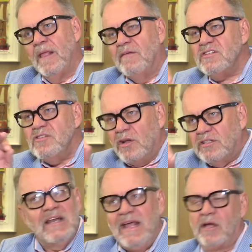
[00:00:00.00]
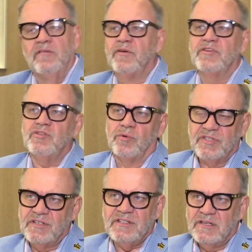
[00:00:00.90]
There's not a lack of
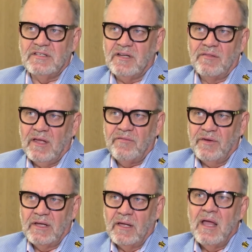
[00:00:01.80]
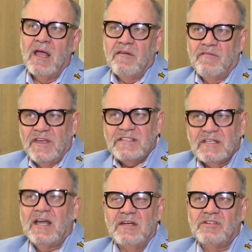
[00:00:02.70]
resources in South Africa. This
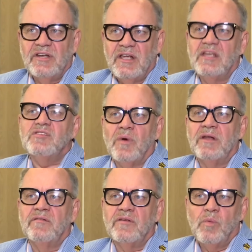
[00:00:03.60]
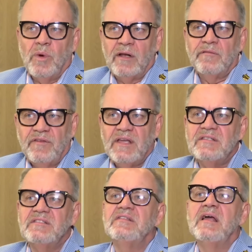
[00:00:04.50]
country is one of the
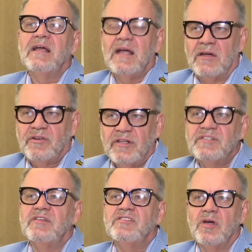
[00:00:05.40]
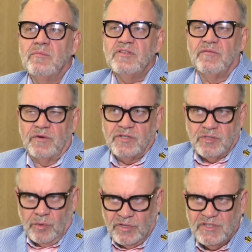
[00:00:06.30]
wealthiest countries in terms of
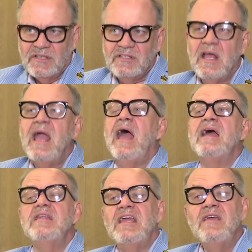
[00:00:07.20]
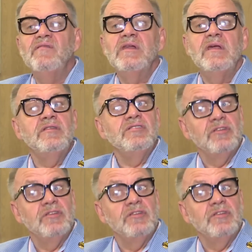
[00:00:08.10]
resources and even in